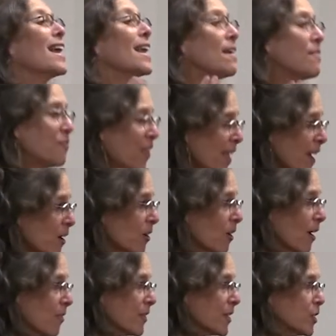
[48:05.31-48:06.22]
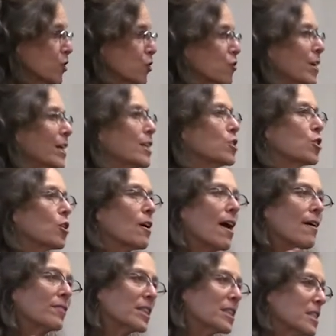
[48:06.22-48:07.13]
If they are on the streets or
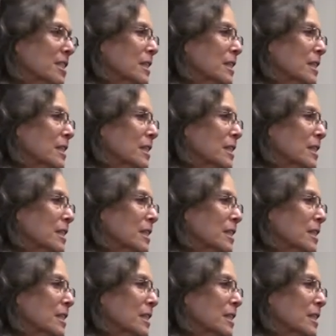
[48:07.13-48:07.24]
having to